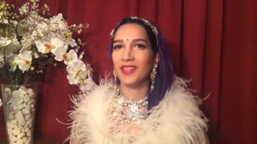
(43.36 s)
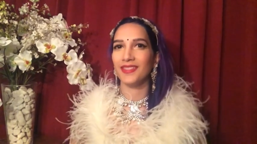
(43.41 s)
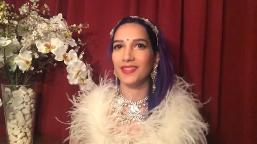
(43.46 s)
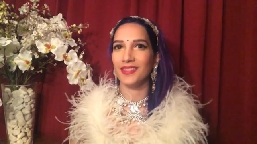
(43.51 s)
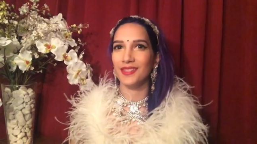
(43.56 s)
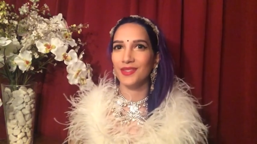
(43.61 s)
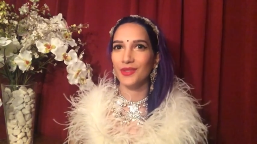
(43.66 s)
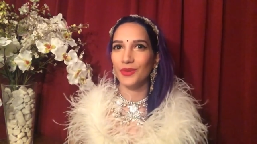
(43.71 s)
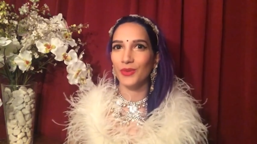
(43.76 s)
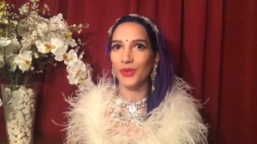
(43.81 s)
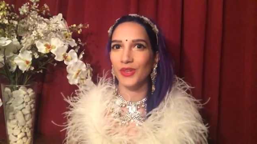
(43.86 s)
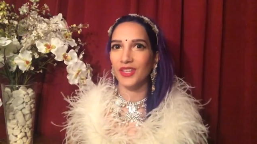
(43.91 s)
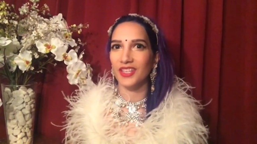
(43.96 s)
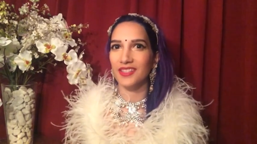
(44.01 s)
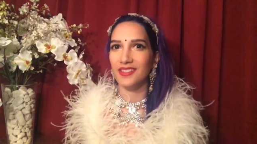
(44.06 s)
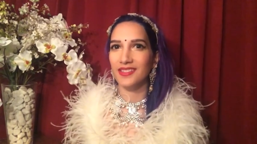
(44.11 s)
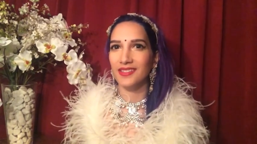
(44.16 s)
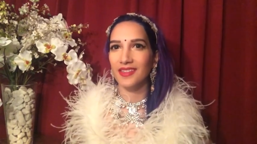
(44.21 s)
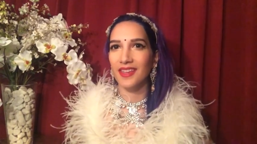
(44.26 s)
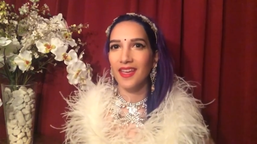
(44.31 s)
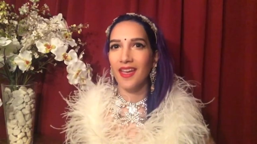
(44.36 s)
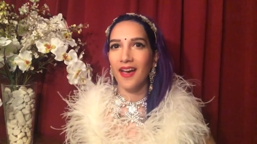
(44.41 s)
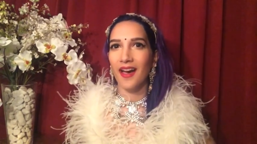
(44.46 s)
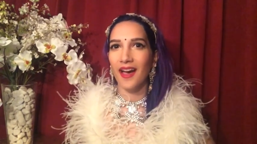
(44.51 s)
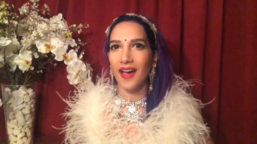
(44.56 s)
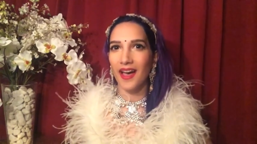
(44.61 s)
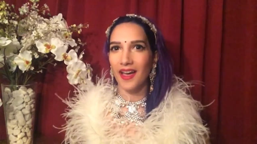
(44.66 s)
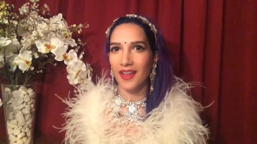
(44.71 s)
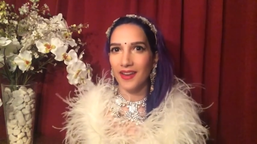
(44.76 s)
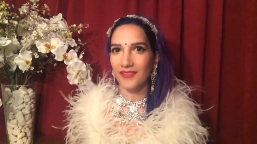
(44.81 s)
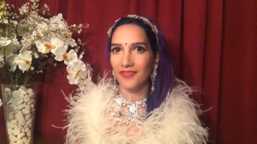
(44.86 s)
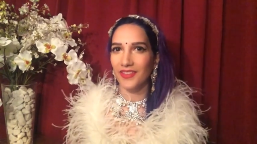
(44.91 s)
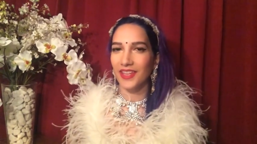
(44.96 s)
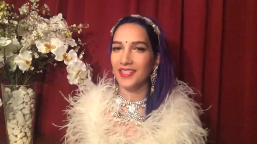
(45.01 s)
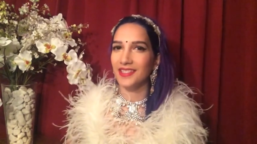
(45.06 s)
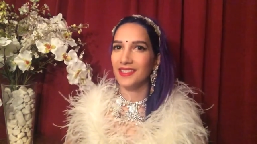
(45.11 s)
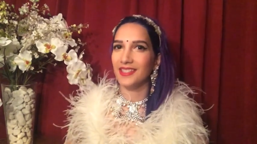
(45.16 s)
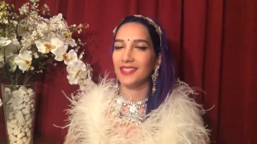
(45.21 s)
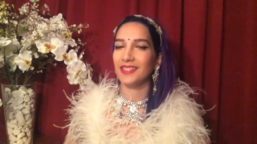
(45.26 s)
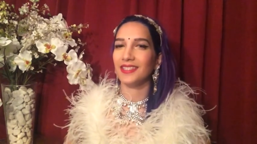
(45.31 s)
this August, at
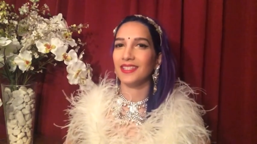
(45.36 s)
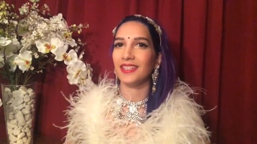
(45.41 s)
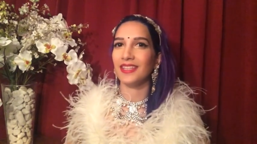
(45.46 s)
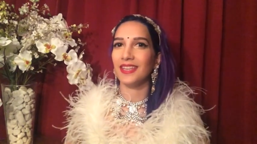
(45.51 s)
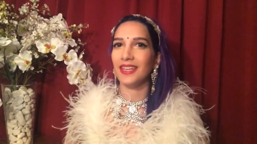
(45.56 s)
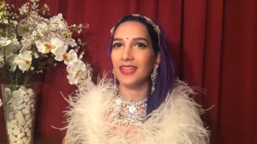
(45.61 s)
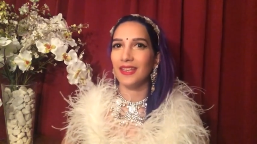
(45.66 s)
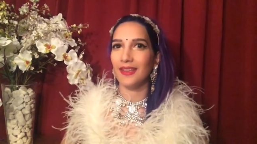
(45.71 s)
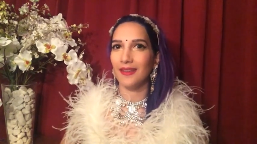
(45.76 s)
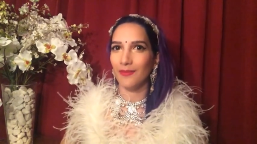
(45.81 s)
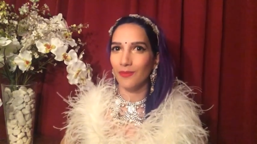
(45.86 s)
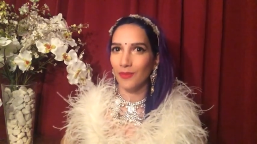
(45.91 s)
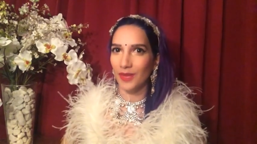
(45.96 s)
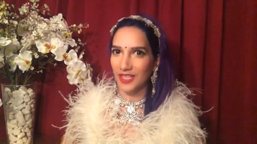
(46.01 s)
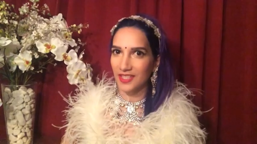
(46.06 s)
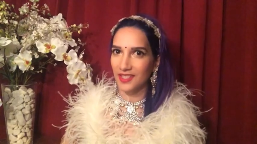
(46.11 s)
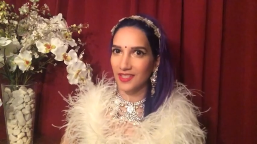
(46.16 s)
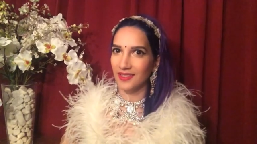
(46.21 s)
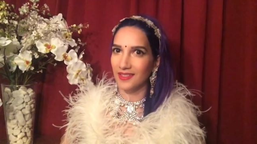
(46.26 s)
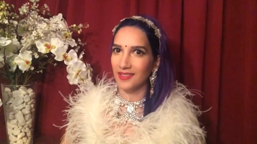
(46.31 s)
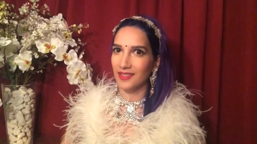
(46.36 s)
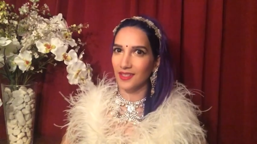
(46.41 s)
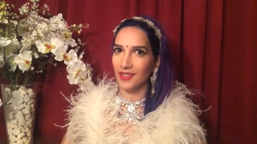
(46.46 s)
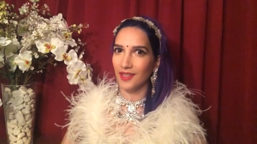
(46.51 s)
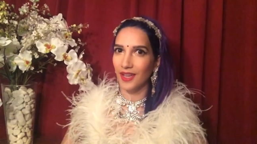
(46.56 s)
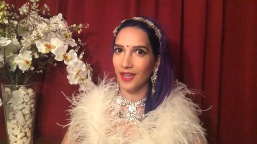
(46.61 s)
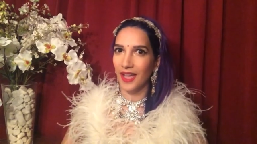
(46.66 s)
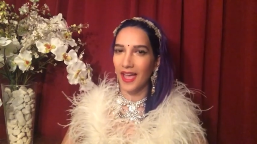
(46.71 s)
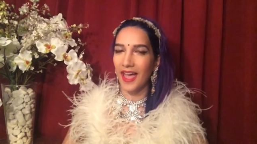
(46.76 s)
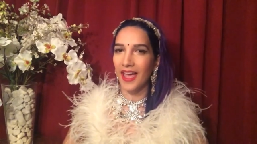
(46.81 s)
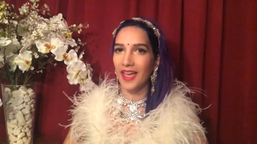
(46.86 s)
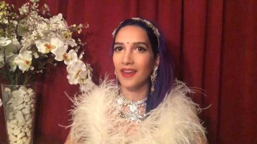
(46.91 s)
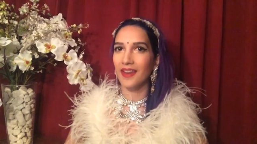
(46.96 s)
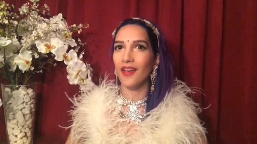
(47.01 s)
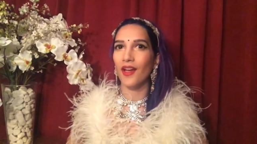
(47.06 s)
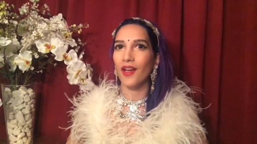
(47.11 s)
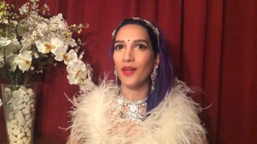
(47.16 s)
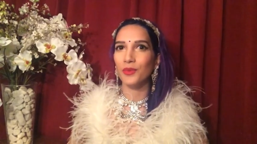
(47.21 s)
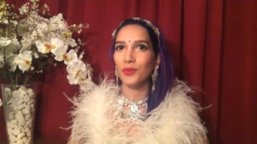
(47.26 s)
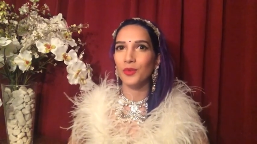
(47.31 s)
Event City in Manchester.
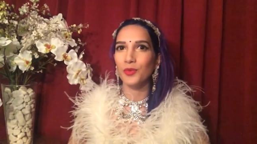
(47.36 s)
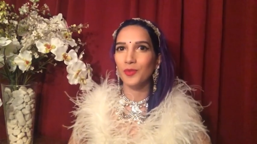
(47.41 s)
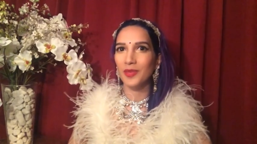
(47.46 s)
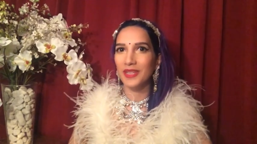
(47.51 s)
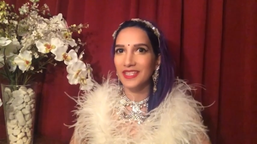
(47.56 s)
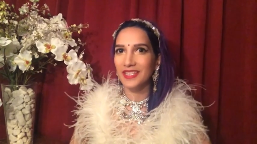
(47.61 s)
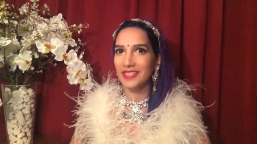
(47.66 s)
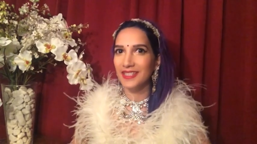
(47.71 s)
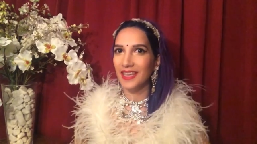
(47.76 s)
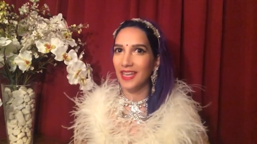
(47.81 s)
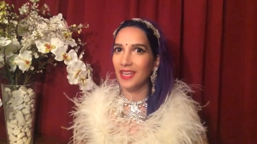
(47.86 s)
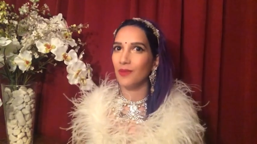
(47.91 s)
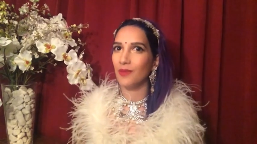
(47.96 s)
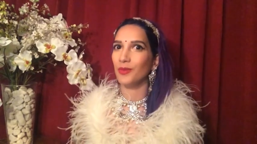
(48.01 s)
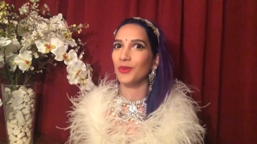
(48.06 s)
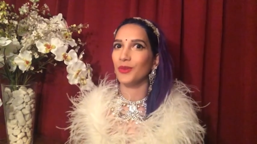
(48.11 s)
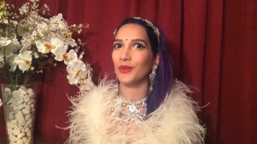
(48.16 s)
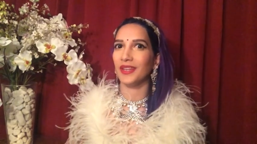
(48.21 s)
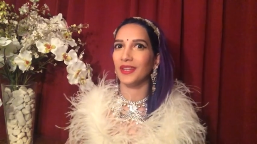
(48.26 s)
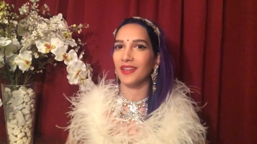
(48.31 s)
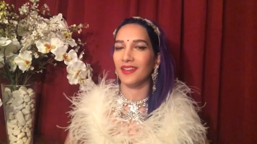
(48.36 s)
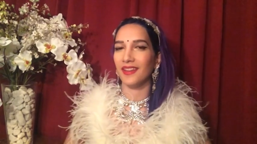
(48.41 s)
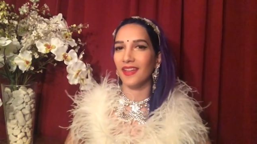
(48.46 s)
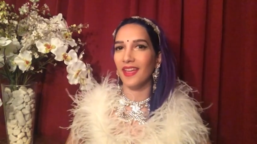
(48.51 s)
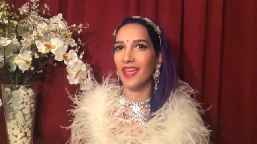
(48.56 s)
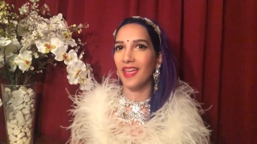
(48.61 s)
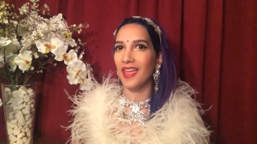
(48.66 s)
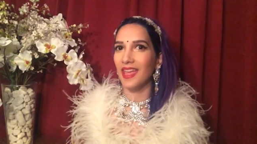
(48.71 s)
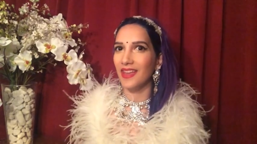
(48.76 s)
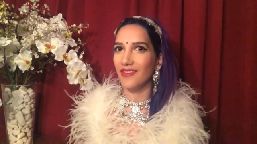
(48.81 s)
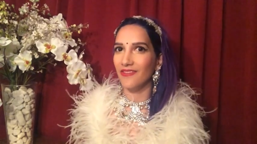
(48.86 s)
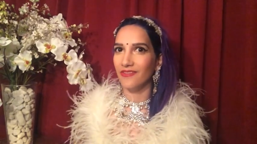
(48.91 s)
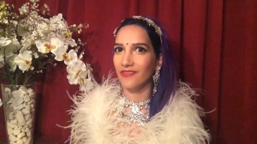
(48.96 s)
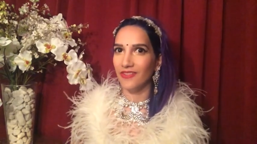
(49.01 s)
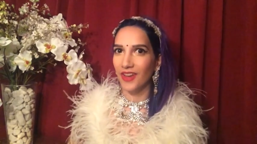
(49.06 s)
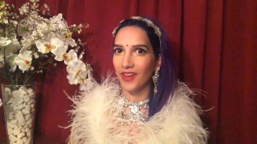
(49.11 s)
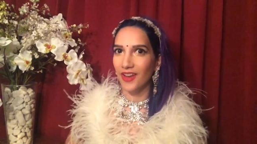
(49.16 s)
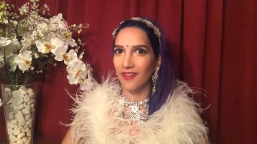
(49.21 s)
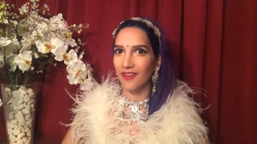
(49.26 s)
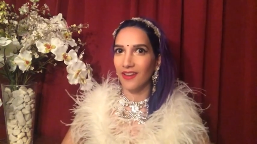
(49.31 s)
And I will be debuting a
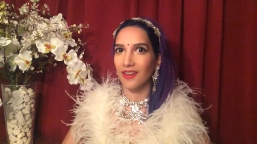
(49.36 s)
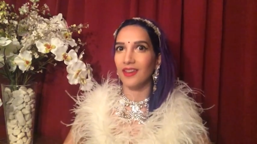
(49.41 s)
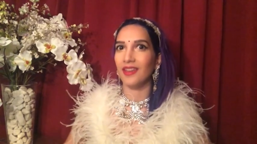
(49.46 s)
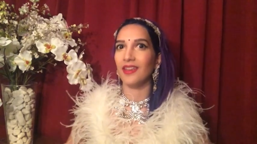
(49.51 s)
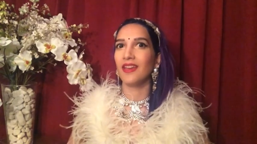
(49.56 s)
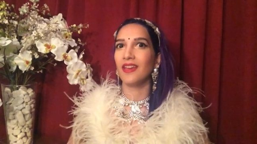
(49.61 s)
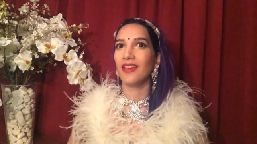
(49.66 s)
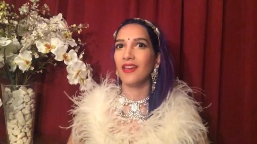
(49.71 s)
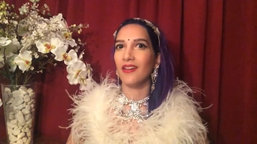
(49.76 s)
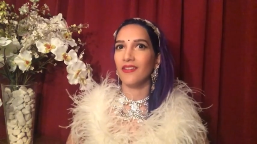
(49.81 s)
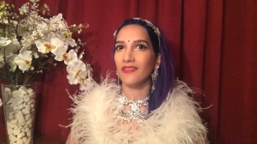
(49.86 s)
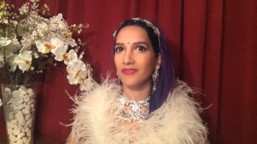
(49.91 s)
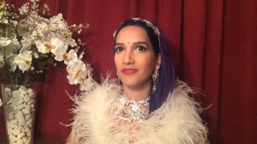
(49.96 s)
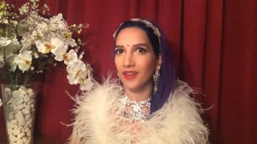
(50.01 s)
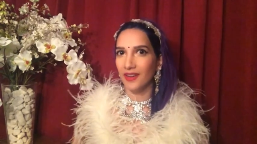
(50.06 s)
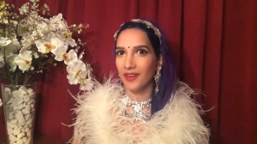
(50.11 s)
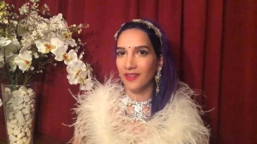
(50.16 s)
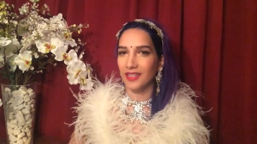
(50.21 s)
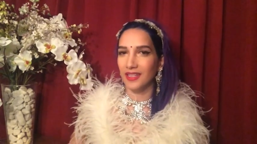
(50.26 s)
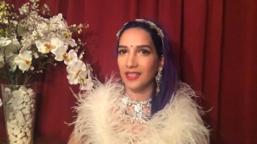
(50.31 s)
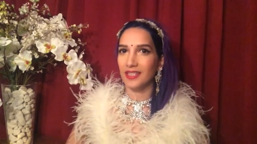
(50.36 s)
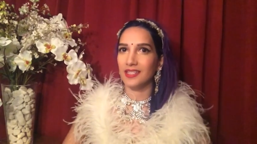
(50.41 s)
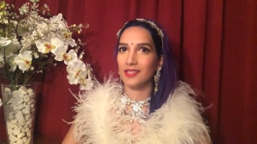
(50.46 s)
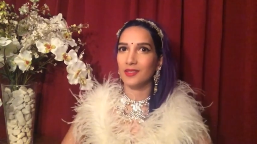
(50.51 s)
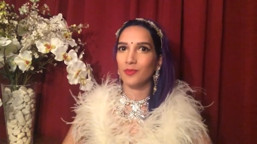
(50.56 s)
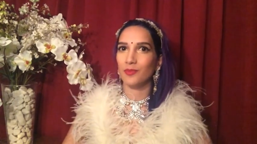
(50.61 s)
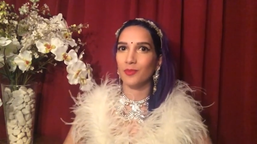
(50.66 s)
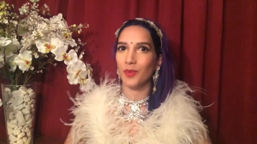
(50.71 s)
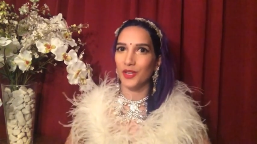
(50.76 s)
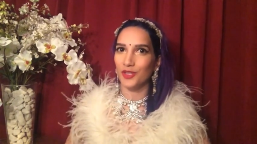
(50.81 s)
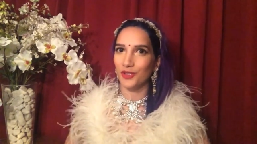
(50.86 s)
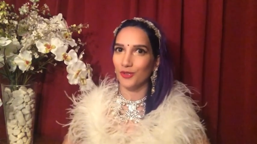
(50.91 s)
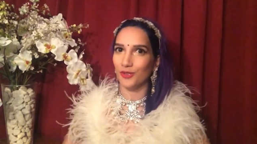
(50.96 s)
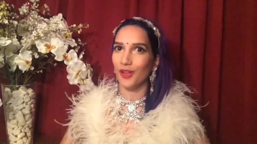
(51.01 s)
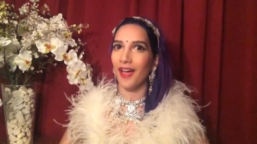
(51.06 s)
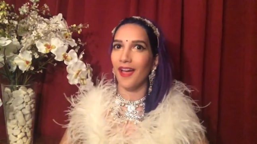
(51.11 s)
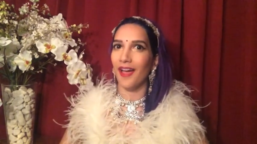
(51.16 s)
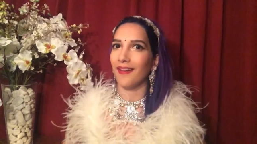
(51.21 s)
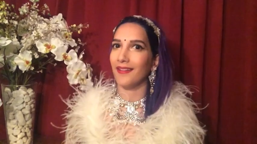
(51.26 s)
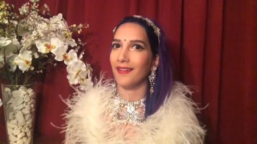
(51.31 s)
very, very
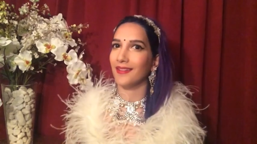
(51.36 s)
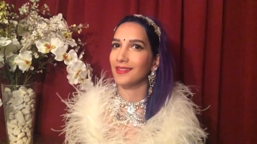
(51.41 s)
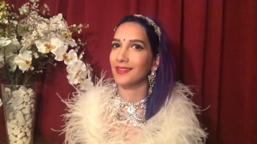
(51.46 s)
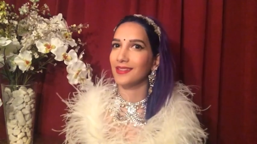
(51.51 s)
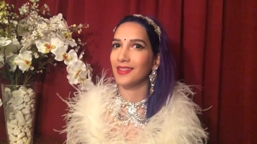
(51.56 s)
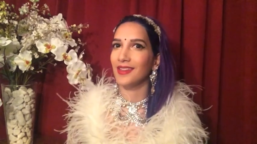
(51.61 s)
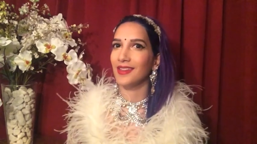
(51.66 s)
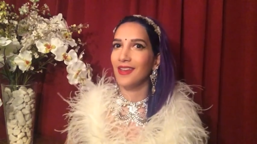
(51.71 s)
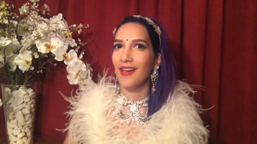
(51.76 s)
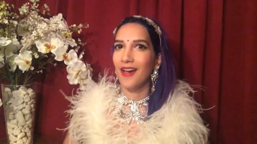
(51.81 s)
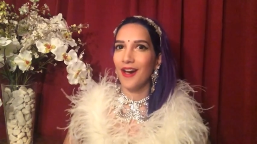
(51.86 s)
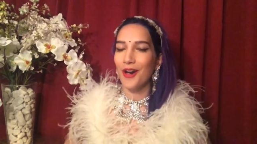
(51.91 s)
special act.